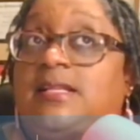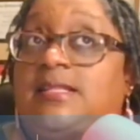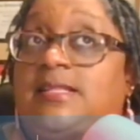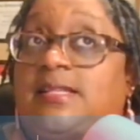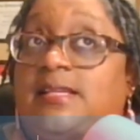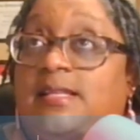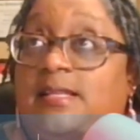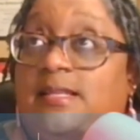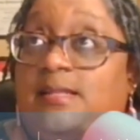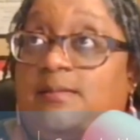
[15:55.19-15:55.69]

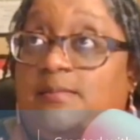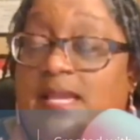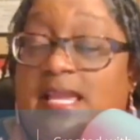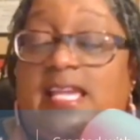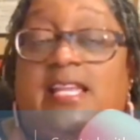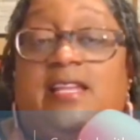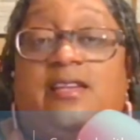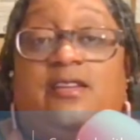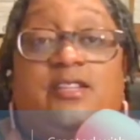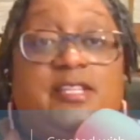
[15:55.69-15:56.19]
the
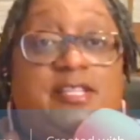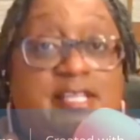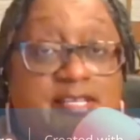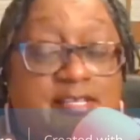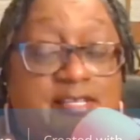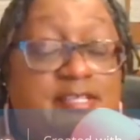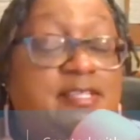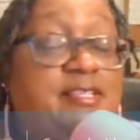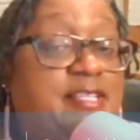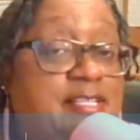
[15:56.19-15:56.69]
man, the,
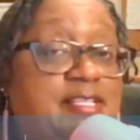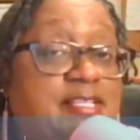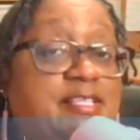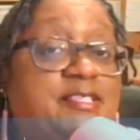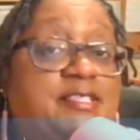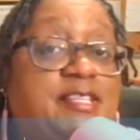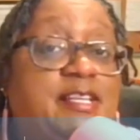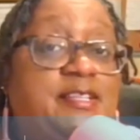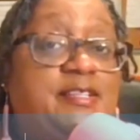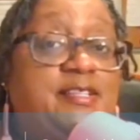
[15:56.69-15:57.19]
the
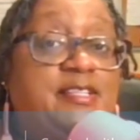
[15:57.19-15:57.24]
dentist that